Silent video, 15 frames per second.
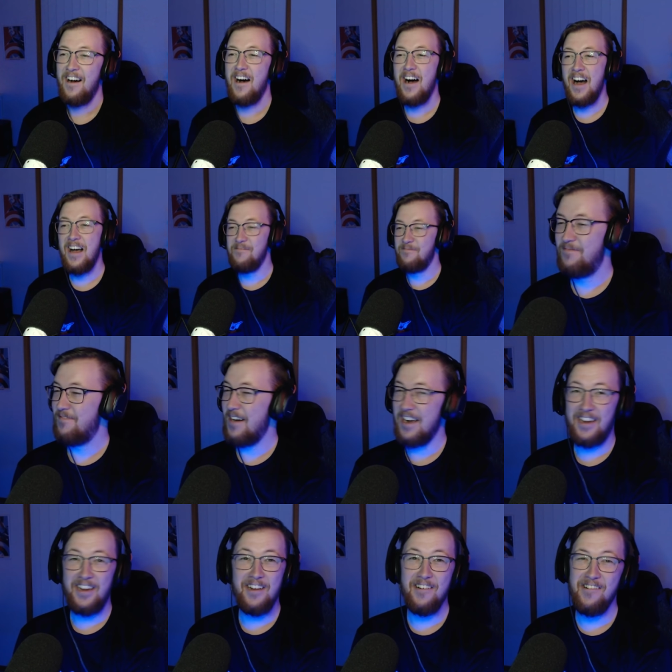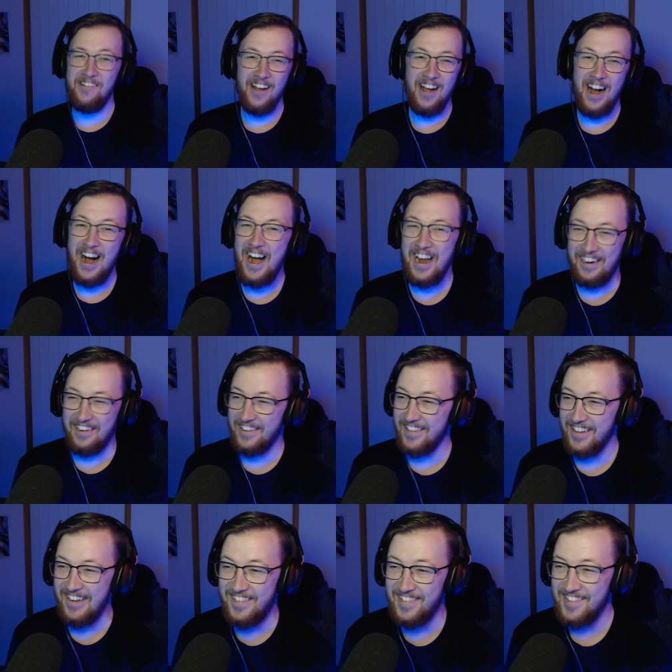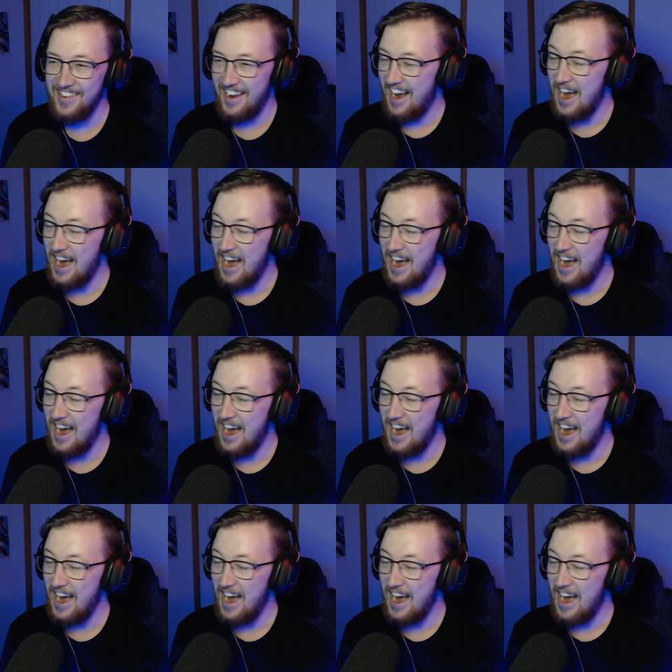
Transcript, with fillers: I... Fuck you. I got this.